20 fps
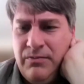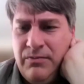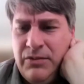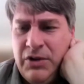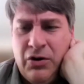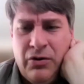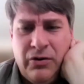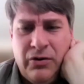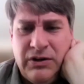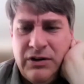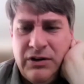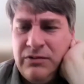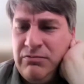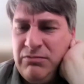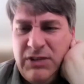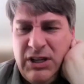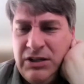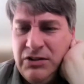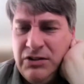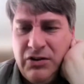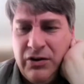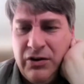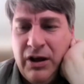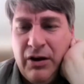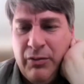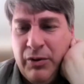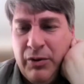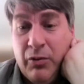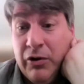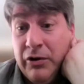no, it didn't turn
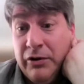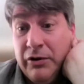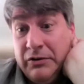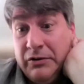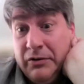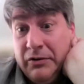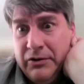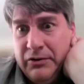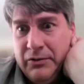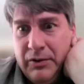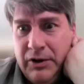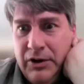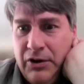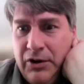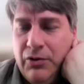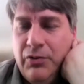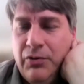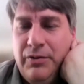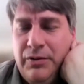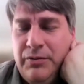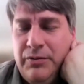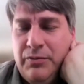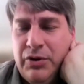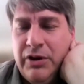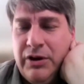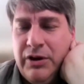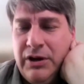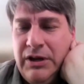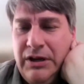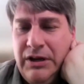out we were, as far as we know,
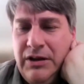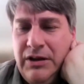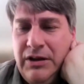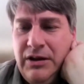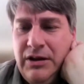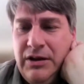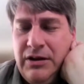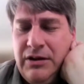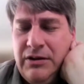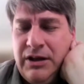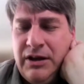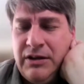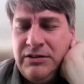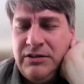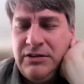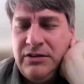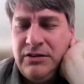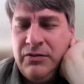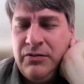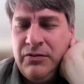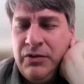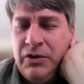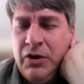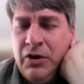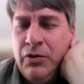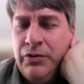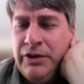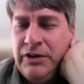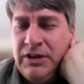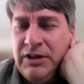but that's the
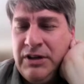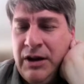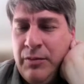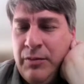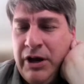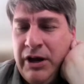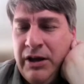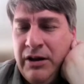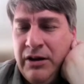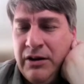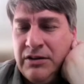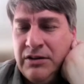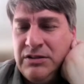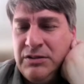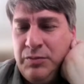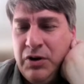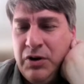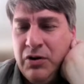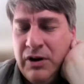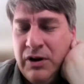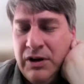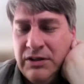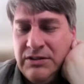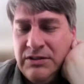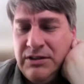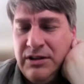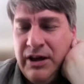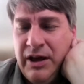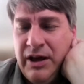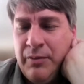only time I had
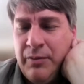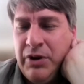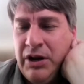experienced that.